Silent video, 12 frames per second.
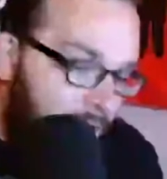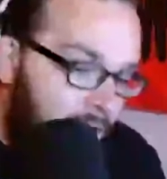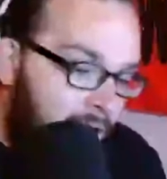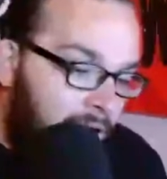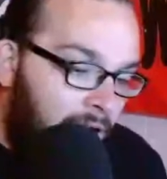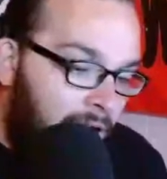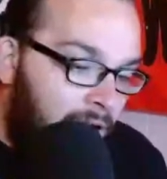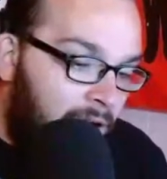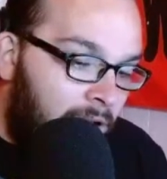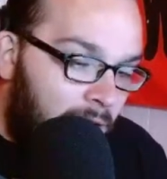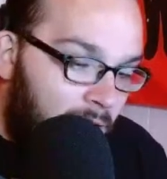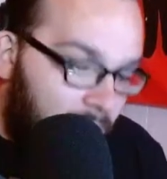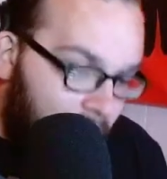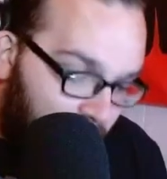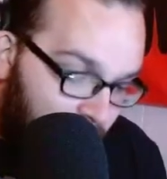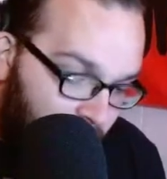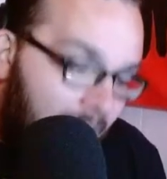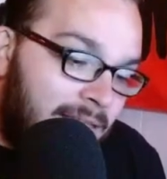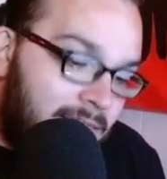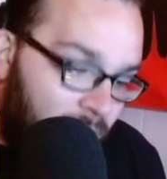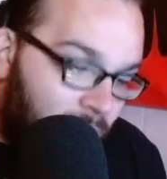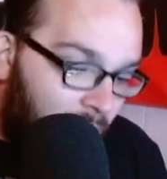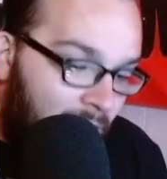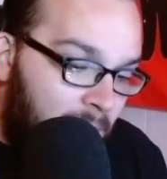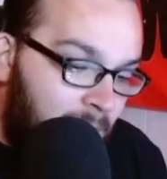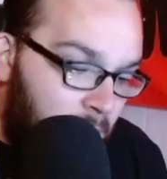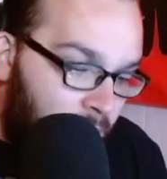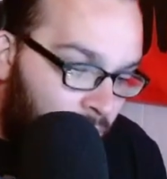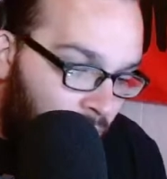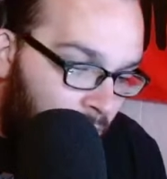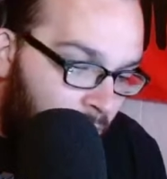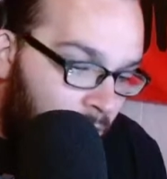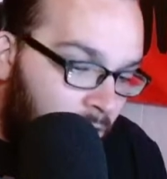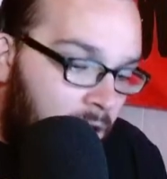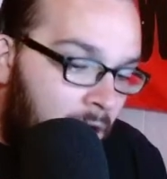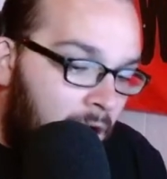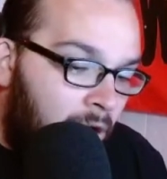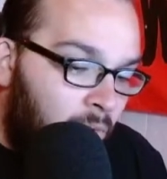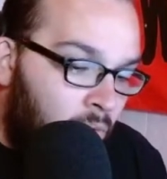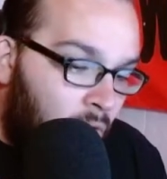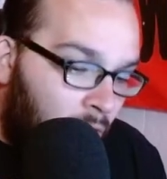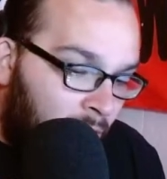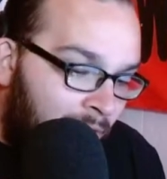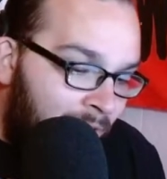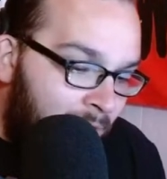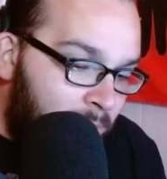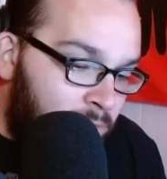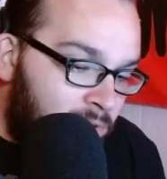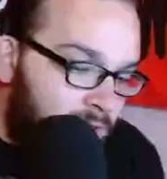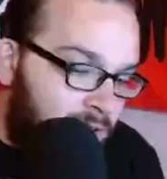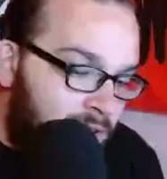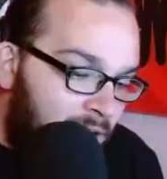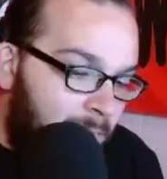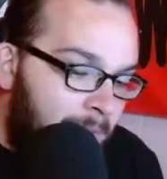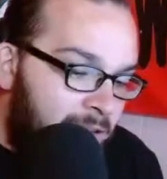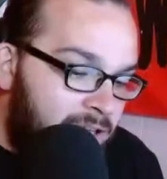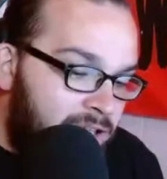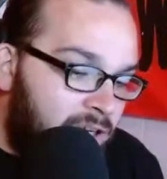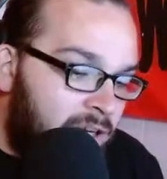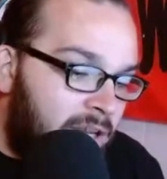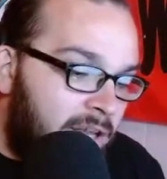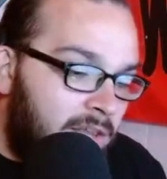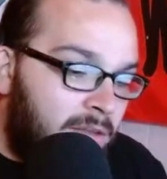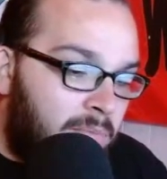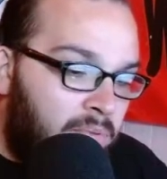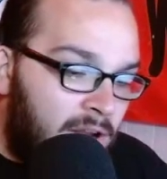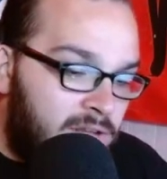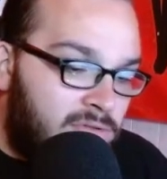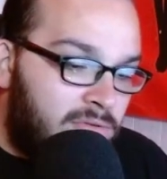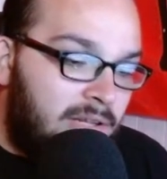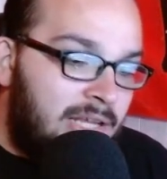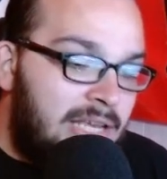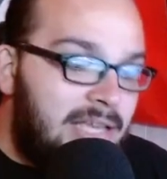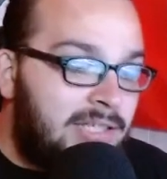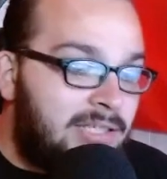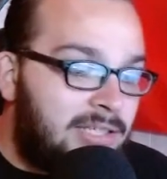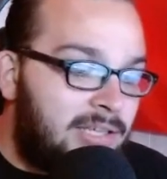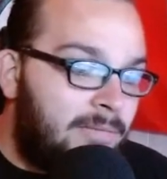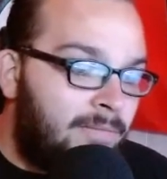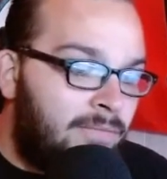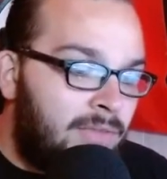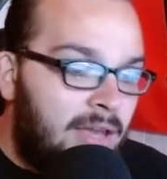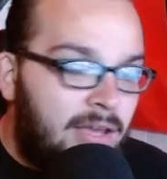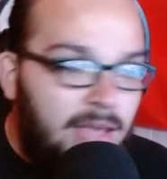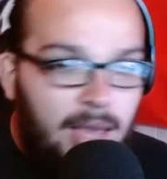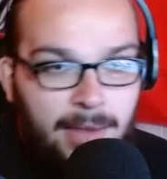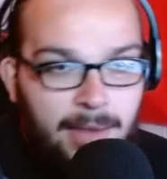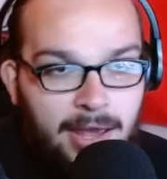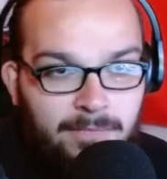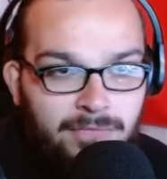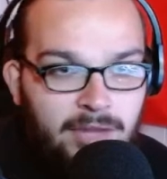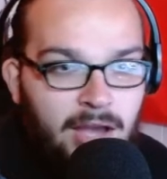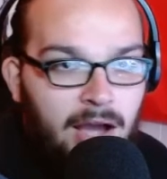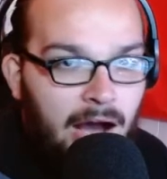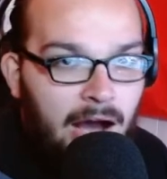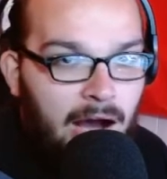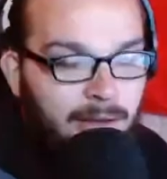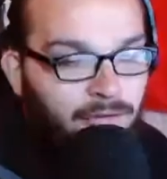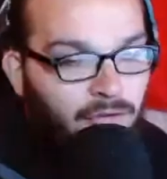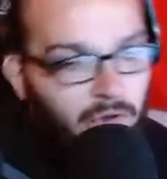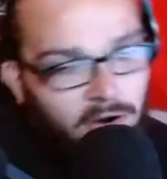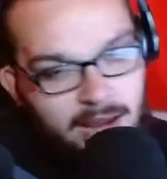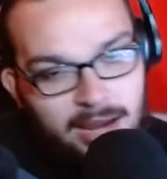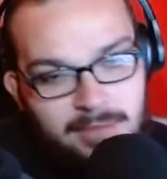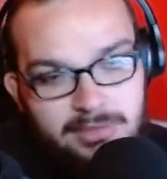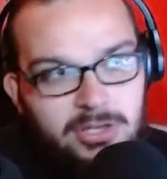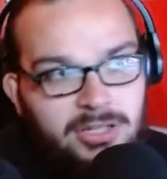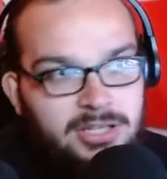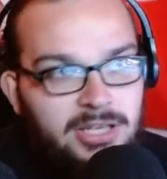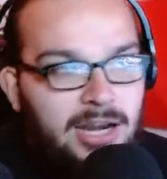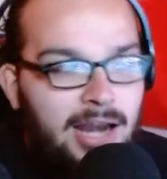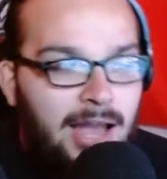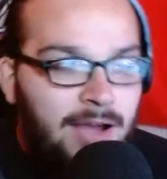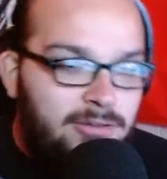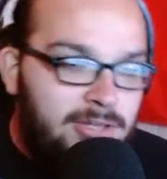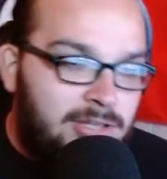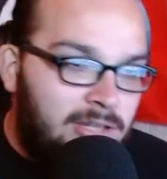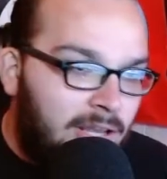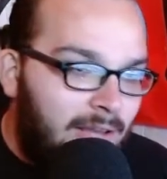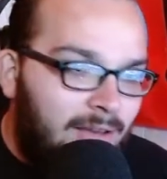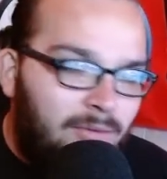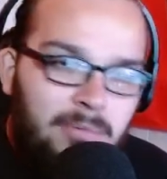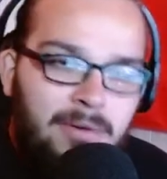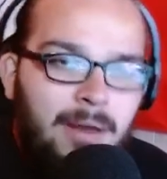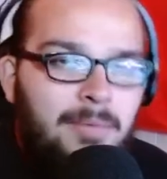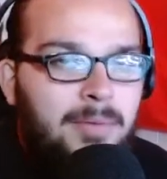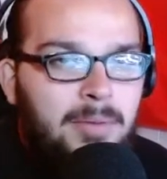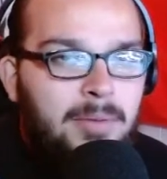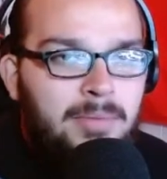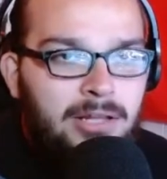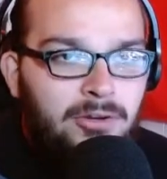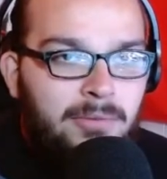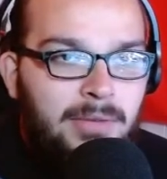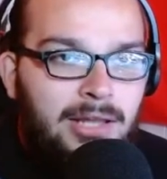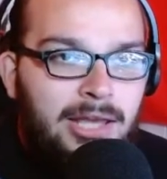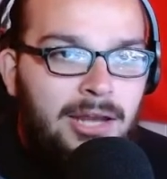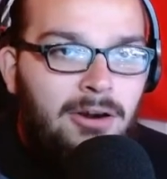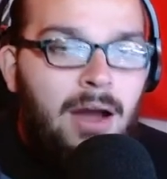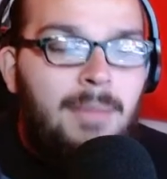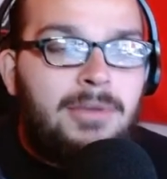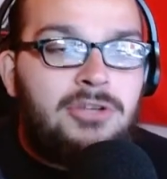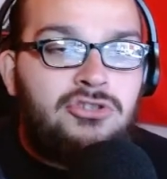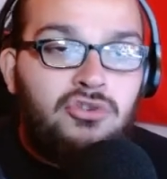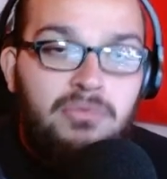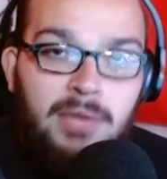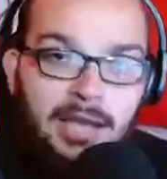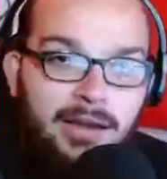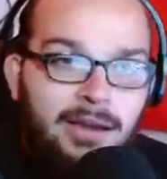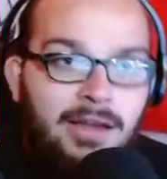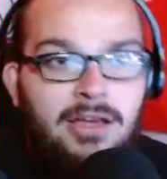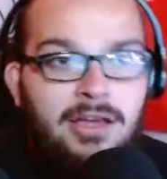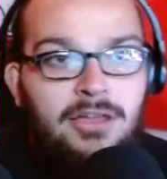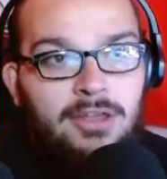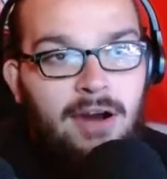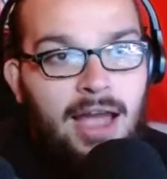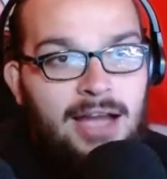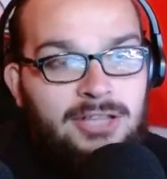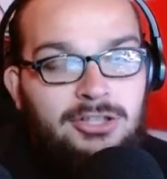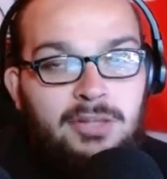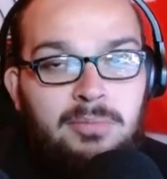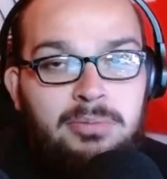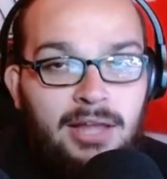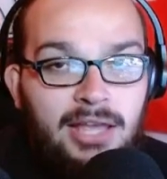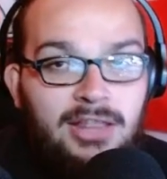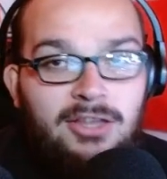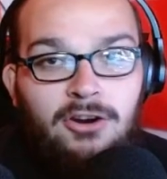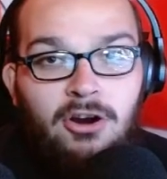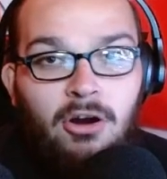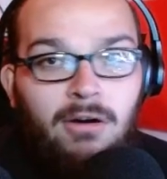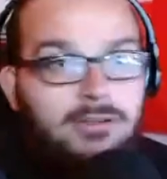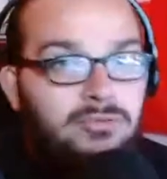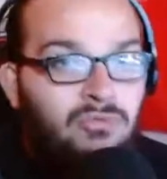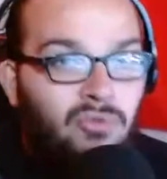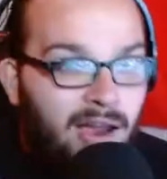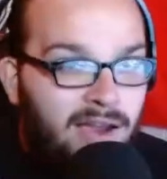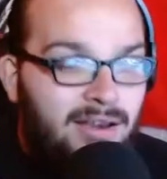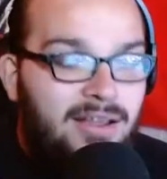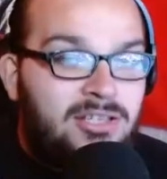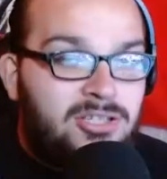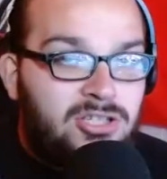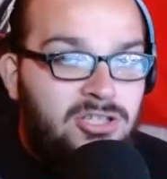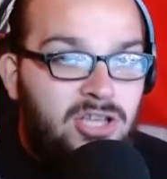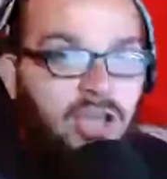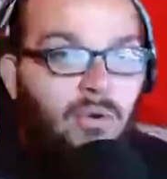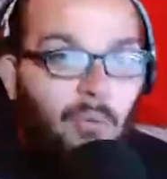On the Friday before. War Games was not mentioned in the press release. Yeah, man. If War Games does get announced, it will probably be a little bit later. I'm assuming they're actually playing their cards right and seeing